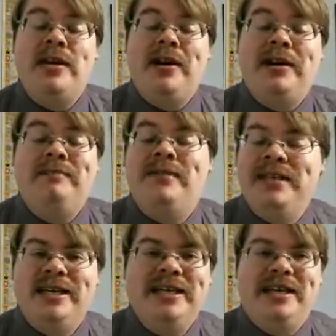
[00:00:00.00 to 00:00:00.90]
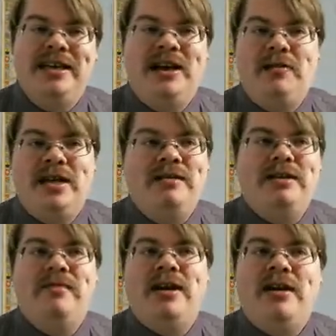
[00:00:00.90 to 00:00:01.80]
on you know,
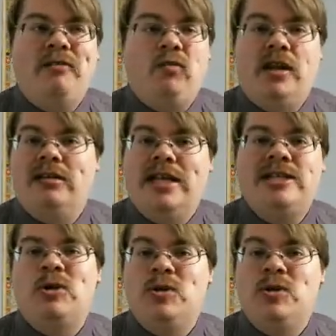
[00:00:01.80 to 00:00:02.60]
even on a, lesser